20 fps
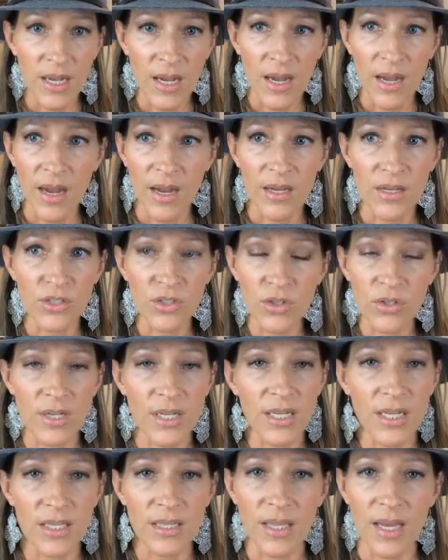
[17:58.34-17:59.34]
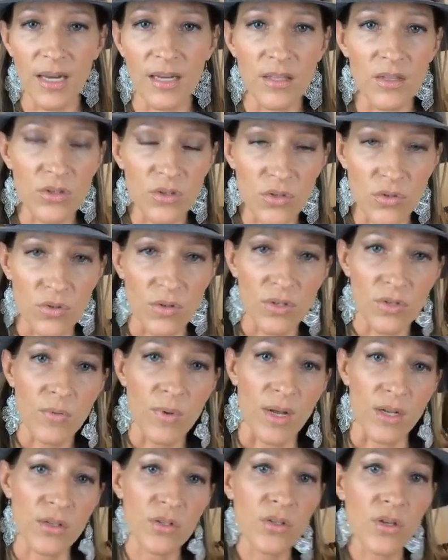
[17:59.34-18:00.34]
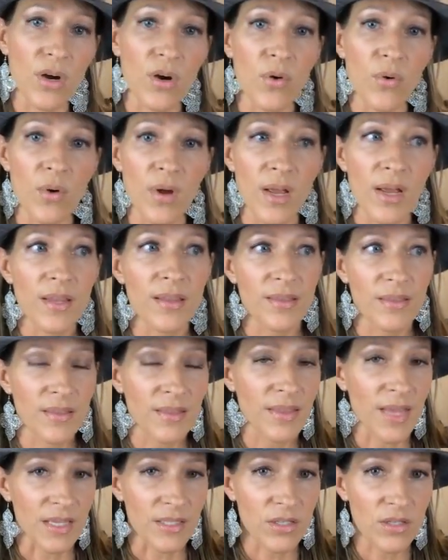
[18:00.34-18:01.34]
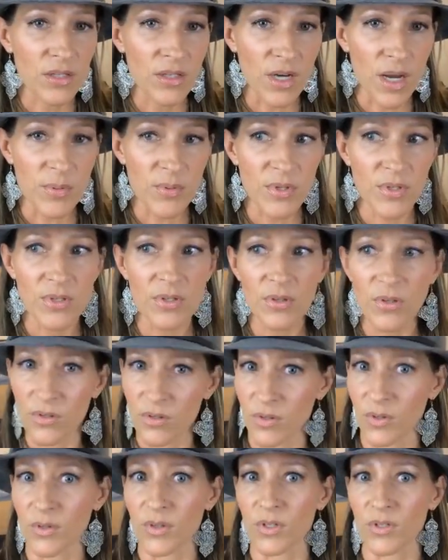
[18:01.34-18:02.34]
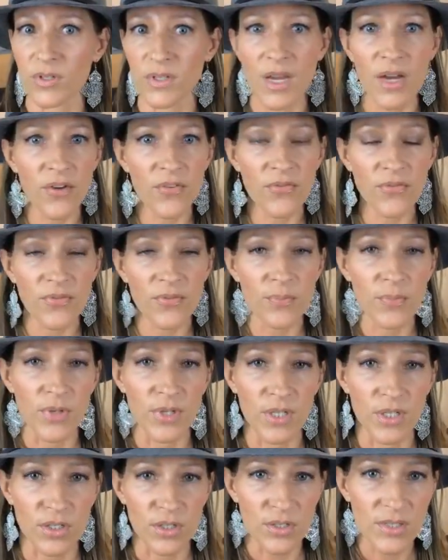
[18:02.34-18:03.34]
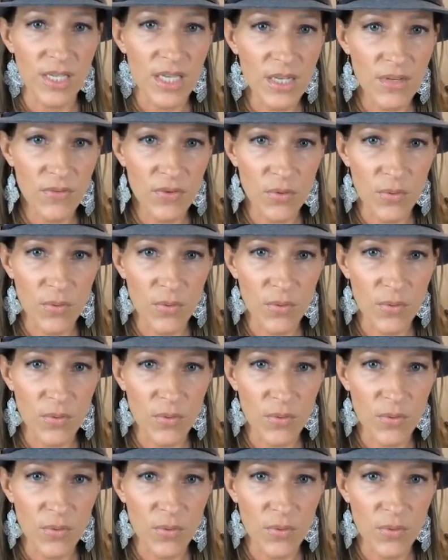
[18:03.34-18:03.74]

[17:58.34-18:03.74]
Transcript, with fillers: uh, you can get that at the store as well. So that's a good option. Grow it yourself, put it in your tea if